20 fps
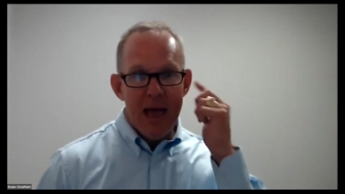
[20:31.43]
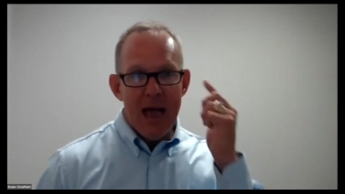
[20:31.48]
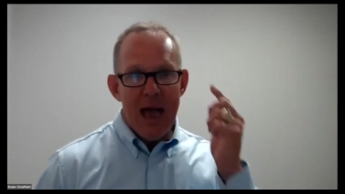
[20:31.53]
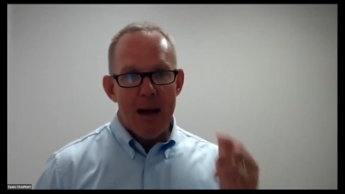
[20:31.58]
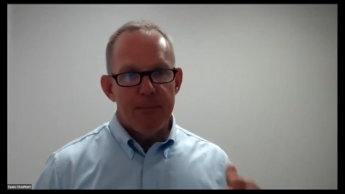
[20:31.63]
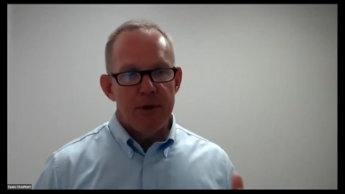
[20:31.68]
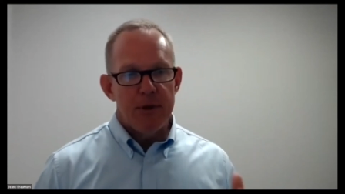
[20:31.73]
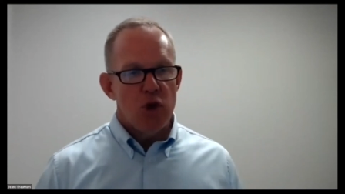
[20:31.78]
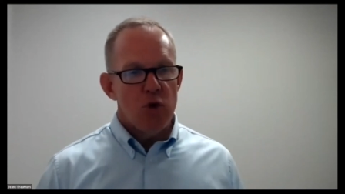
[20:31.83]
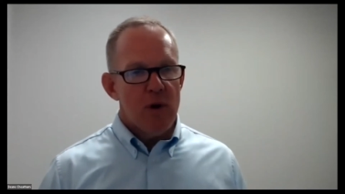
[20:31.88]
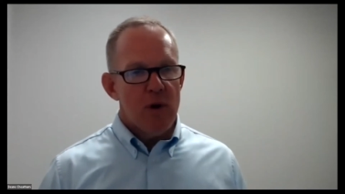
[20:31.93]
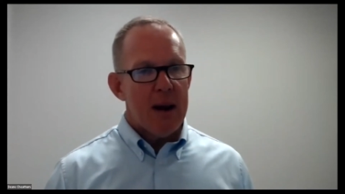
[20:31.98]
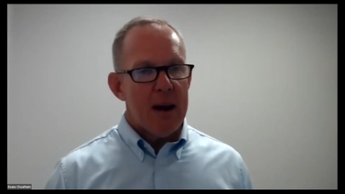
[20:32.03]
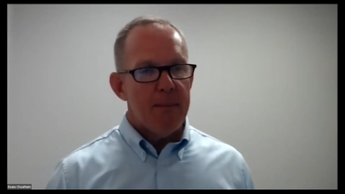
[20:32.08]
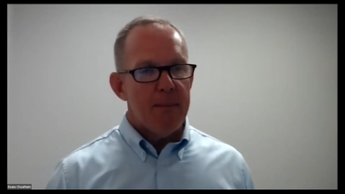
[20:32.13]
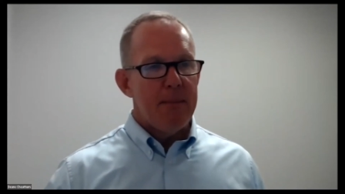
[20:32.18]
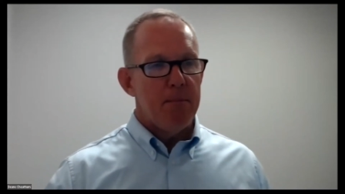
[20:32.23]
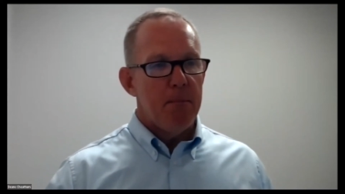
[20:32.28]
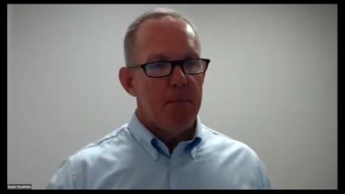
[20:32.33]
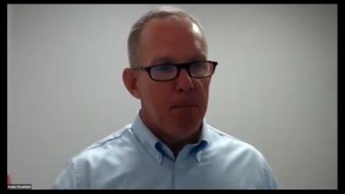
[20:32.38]
I mean, you gotta
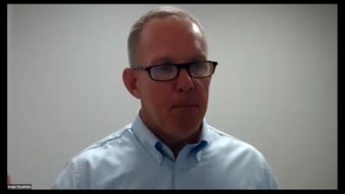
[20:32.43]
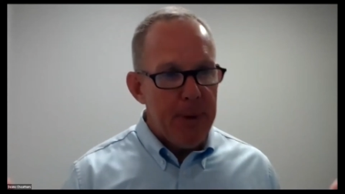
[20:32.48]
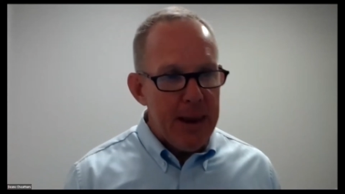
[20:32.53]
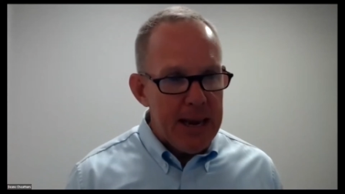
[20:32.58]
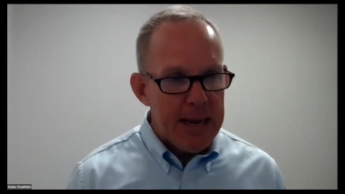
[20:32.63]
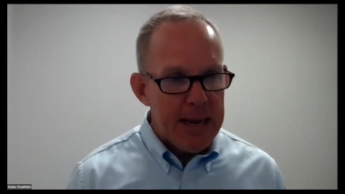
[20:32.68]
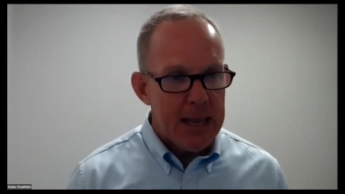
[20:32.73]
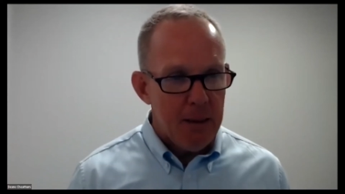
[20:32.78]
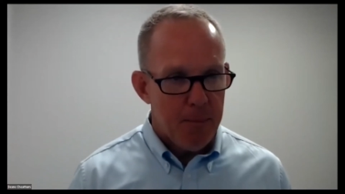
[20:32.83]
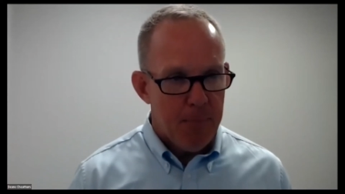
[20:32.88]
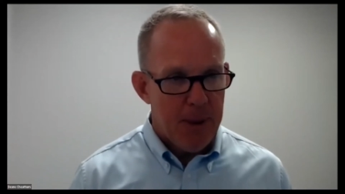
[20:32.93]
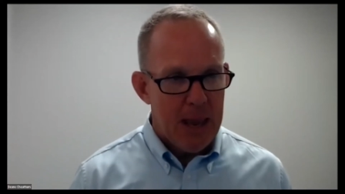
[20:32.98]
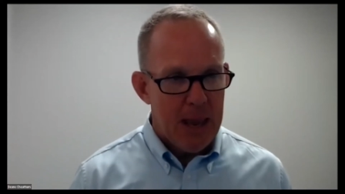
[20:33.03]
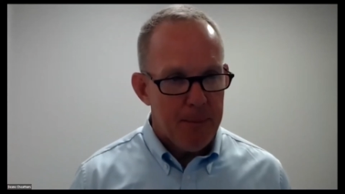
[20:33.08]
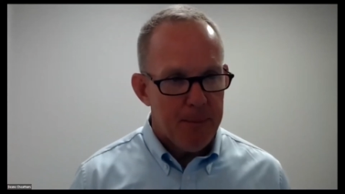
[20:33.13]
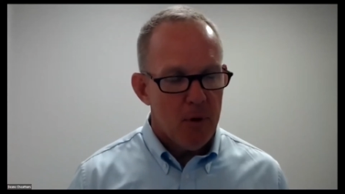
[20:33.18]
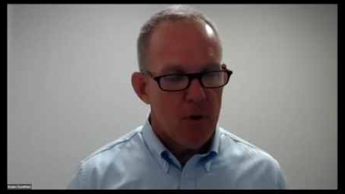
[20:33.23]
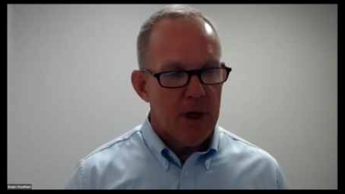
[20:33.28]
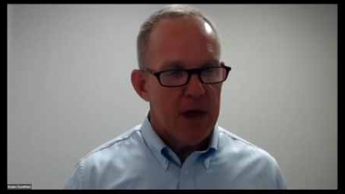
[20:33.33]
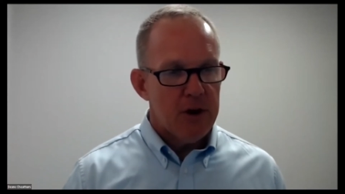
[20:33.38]
be meeting
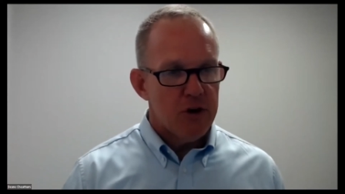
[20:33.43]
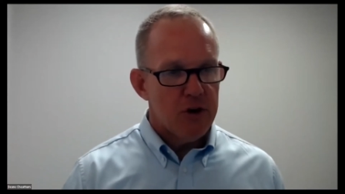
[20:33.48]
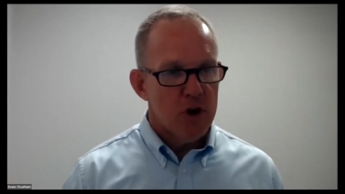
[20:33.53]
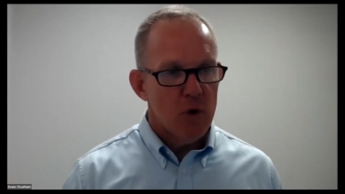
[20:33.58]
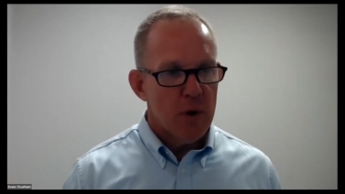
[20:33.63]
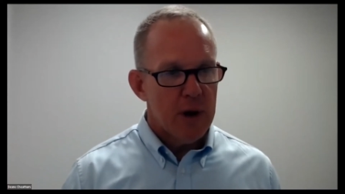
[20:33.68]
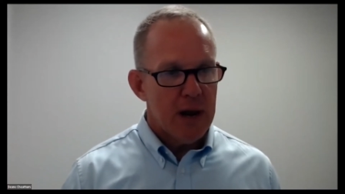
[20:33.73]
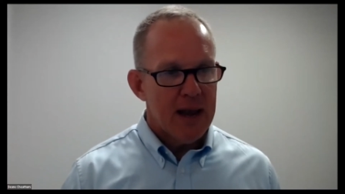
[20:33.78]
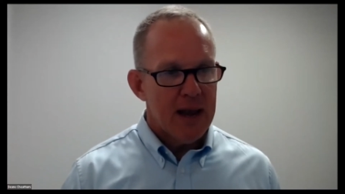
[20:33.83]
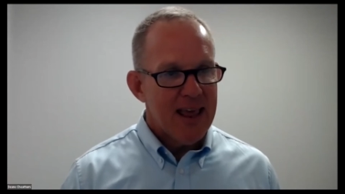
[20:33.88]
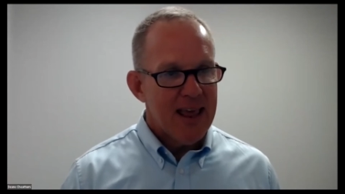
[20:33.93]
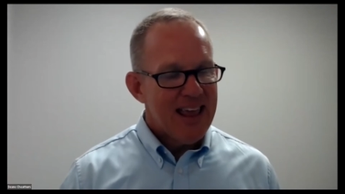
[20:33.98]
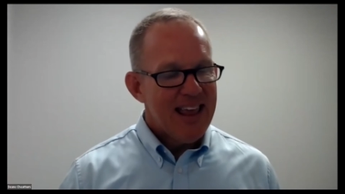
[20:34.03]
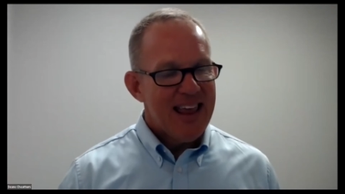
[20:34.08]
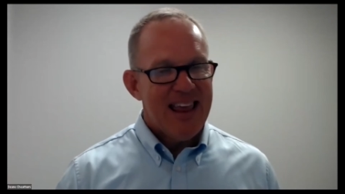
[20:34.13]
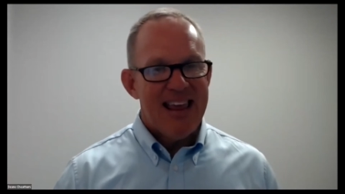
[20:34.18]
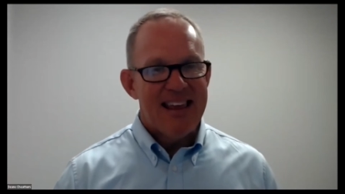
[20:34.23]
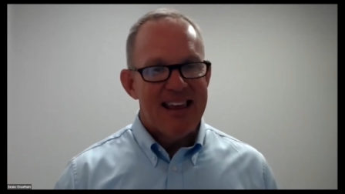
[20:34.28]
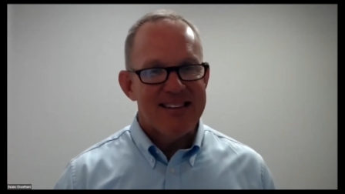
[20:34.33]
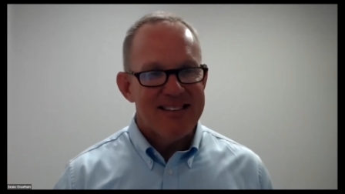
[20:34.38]
people and doing
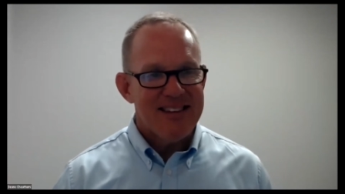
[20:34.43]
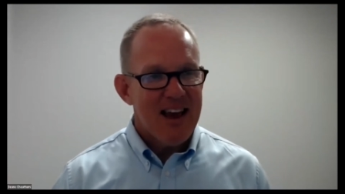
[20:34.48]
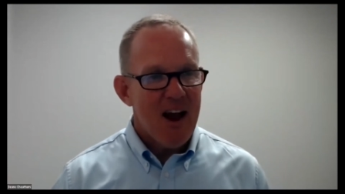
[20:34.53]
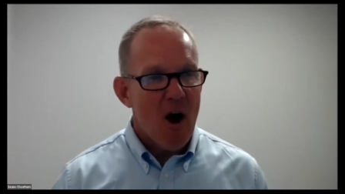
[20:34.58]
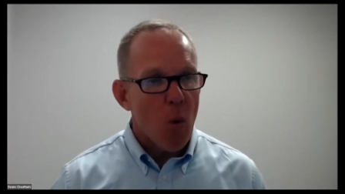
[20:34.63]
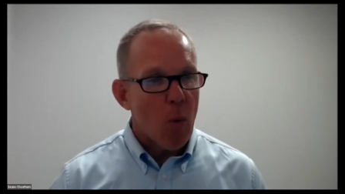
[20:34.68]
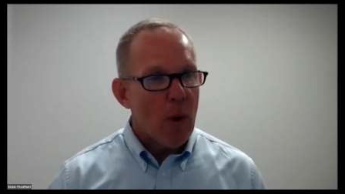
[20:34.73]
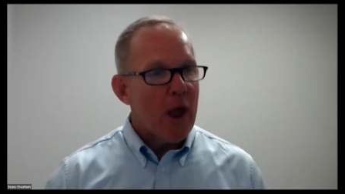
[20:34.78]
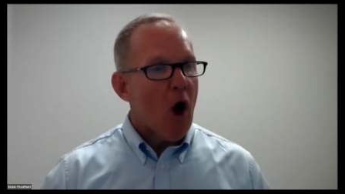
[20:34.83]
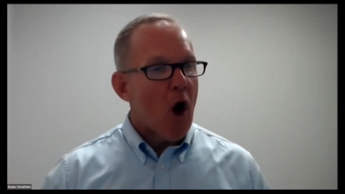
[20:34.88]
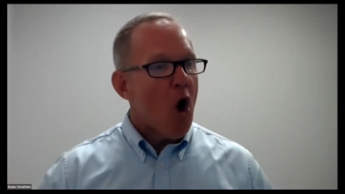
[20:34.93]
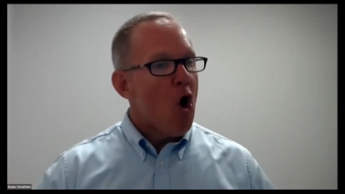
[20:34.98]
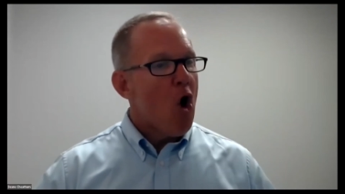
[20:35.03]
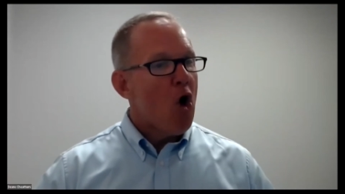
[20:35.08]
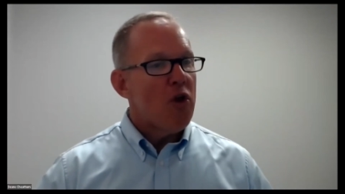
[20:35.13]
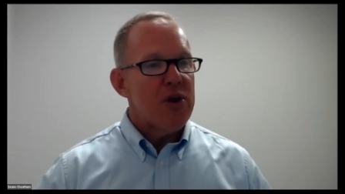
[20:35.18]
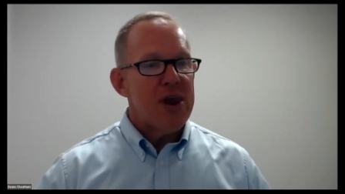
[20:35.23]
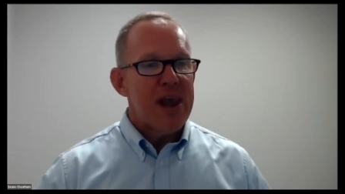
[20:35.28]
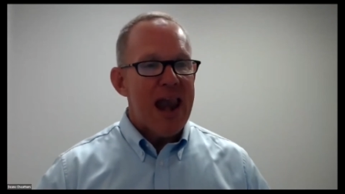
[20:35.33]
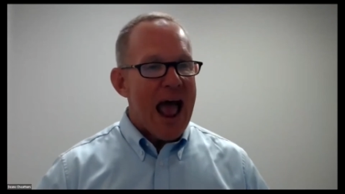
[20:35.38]
it. Are we
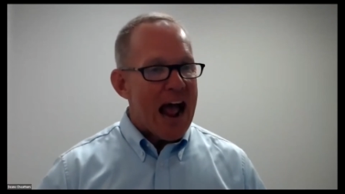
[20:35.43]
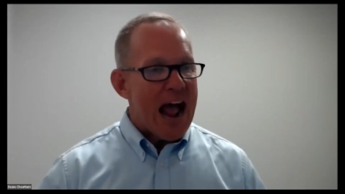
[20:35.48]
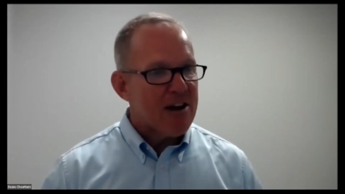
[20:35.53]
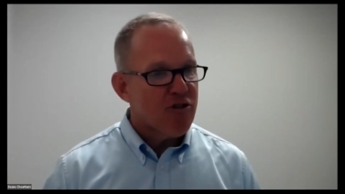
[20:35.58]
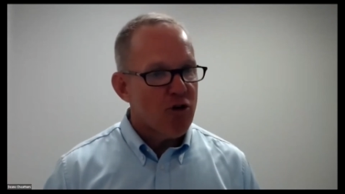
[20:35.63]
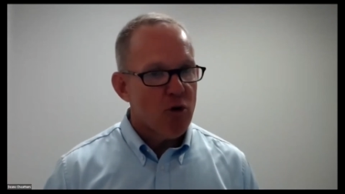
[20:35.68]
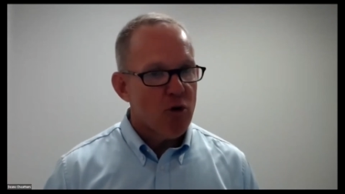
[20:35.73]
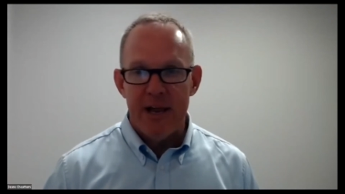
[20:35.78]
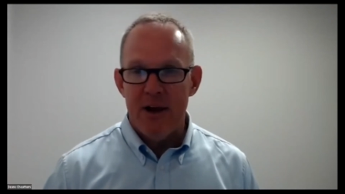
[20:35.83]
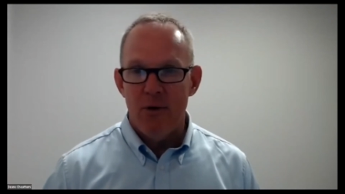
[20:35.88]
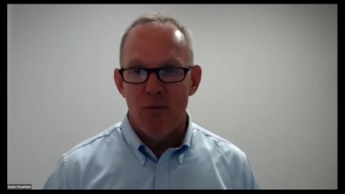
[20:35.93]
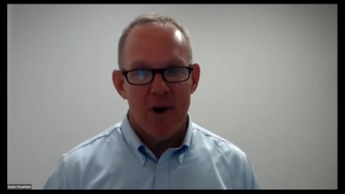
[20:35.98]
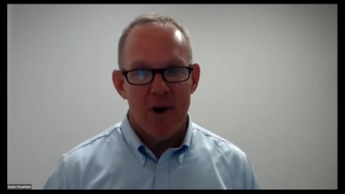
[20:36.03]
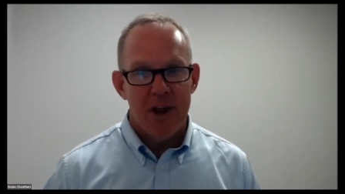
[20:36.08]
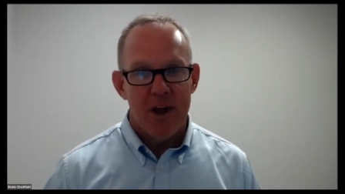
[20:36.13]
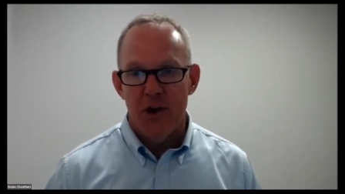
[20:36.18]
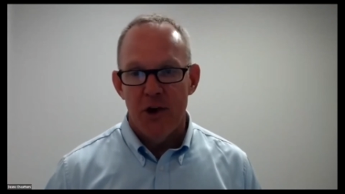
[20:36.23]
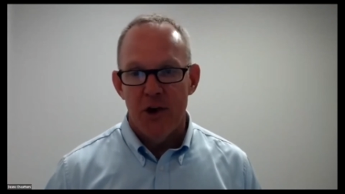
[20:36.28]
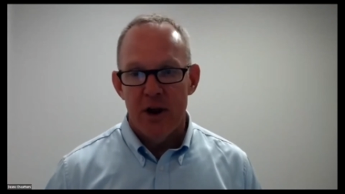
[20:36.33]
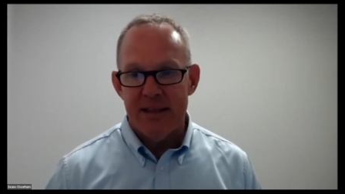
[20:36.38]
all naturally really
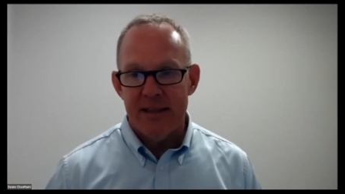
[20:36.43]
good at